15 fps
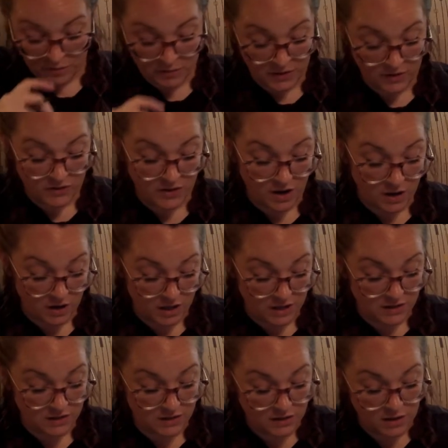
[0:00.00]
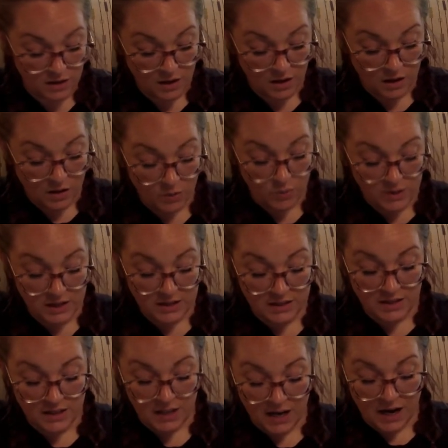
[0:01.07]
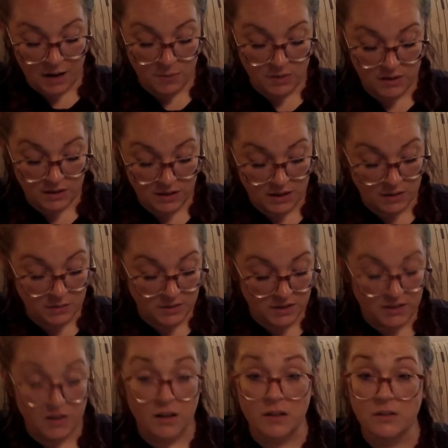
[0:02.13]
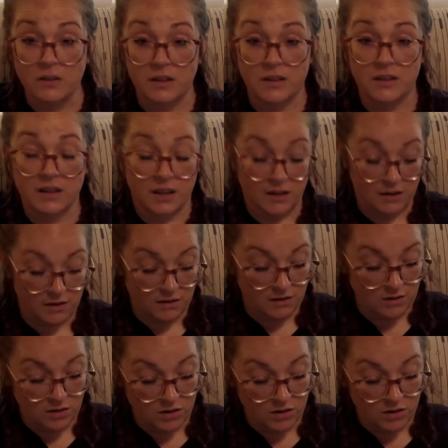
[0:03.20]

their sockets. When it did happen, it was an ugly thing.